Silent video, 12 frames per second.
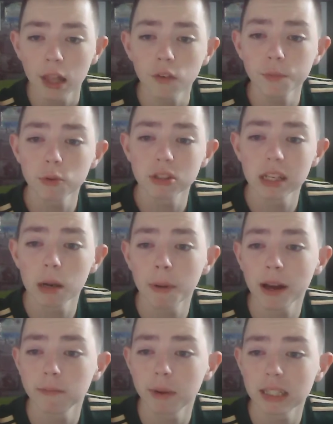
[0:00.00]
Liverpool
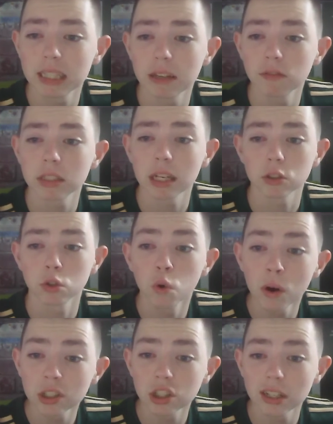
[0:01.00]
centre-back Ben Davies has
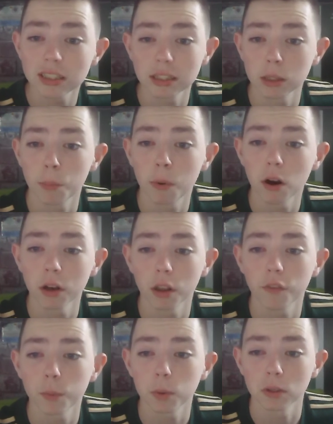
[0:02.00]
no interest in departing
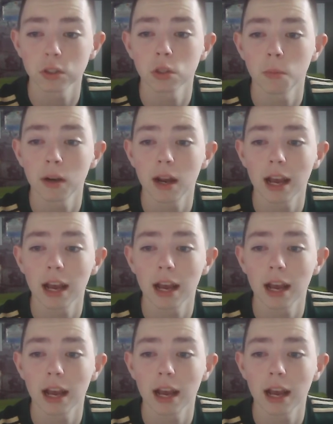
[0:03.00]
Liverpool this summer,